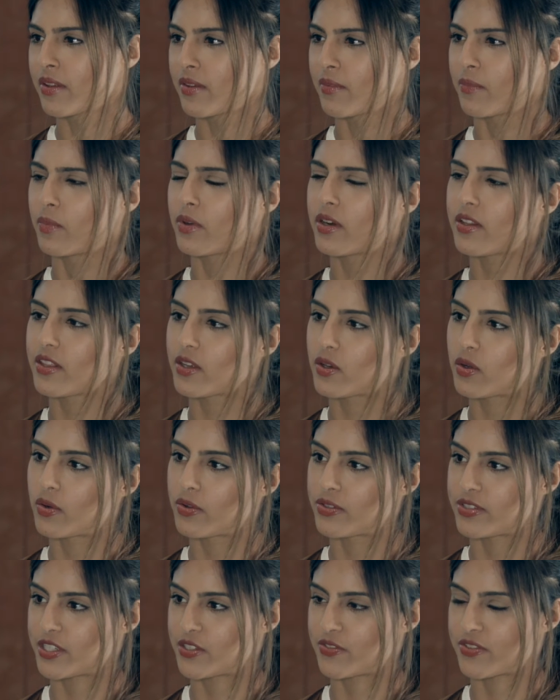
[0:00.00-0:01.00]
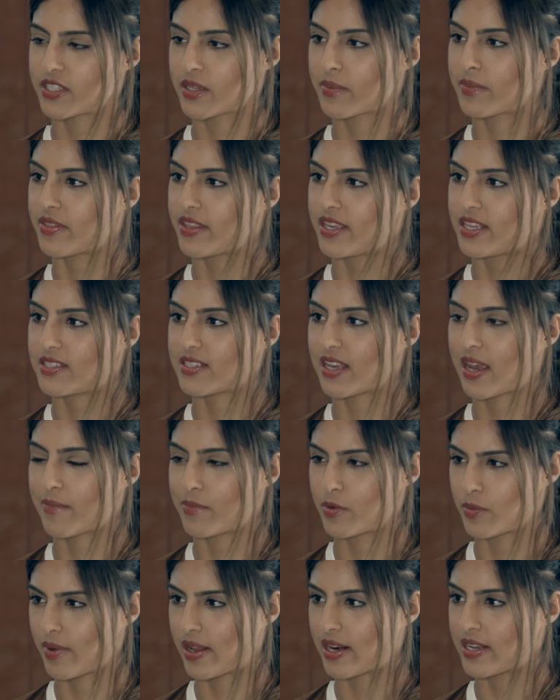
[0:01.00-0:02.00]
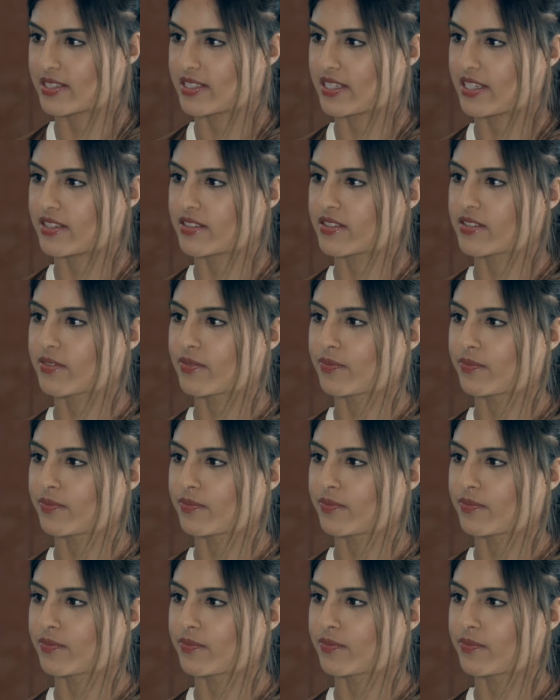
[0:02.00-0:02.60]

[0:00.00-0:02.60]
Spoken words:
What are the causes for some of these abnormalities?